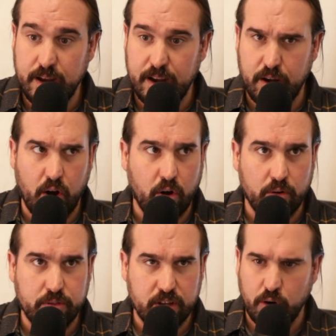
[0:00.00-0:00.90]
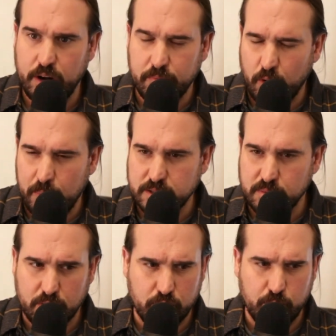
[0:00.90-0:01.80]
and our name of our
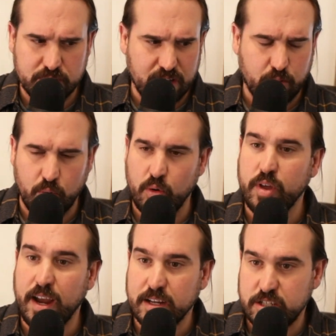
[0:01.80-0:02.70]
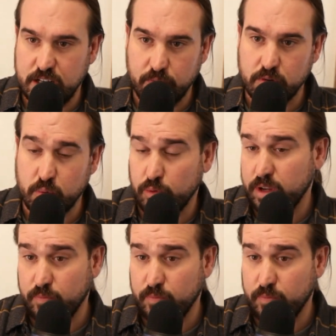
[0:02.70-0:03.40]
benchmark group is like Growth High Achievers. We're